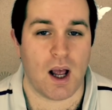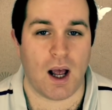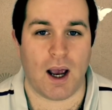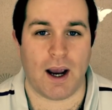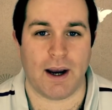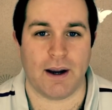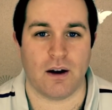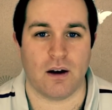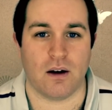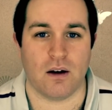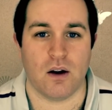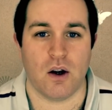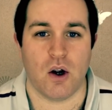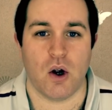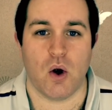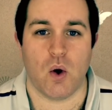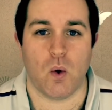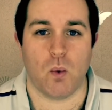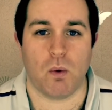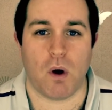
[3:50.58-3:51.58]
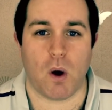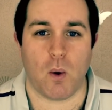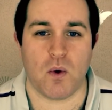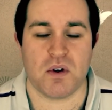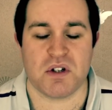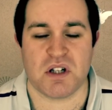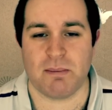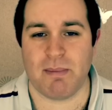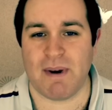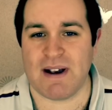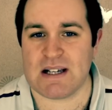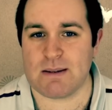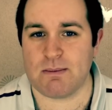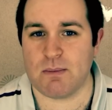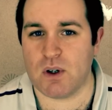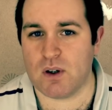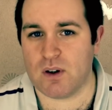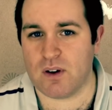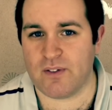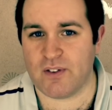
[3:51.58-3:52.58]
I know. What was the best
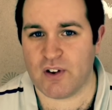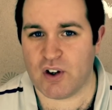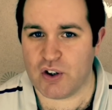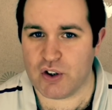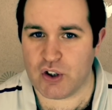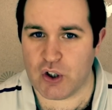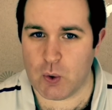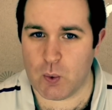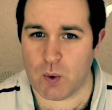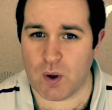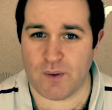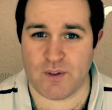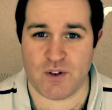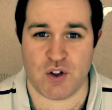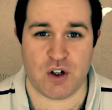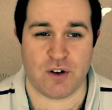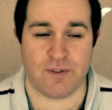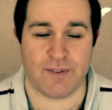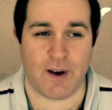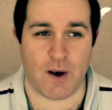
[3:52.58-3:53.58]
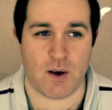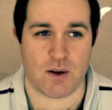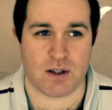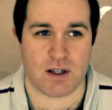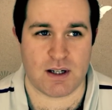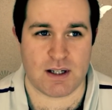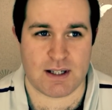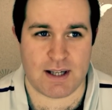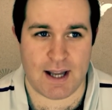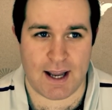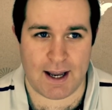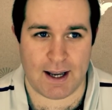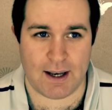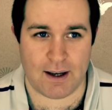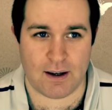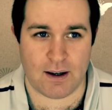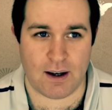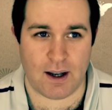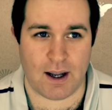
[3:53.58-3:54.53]
movie for you of 2010?